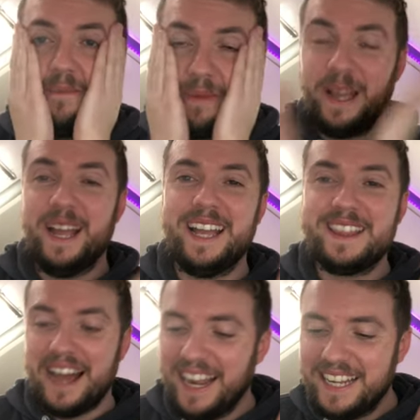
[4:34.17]
But
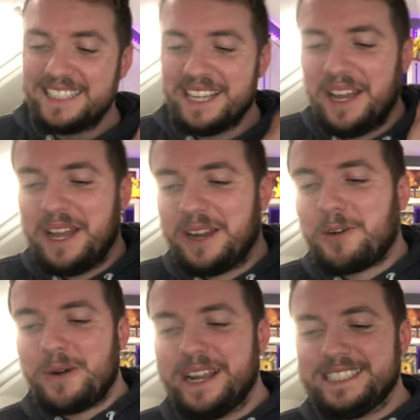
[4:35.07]
that is
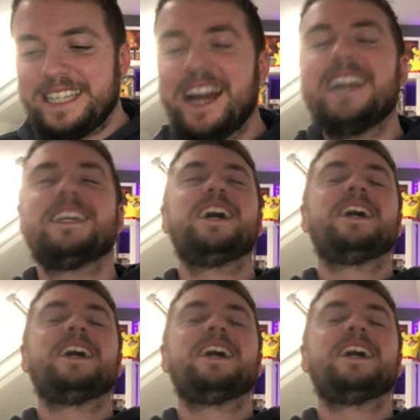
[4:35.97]
crazy, guys.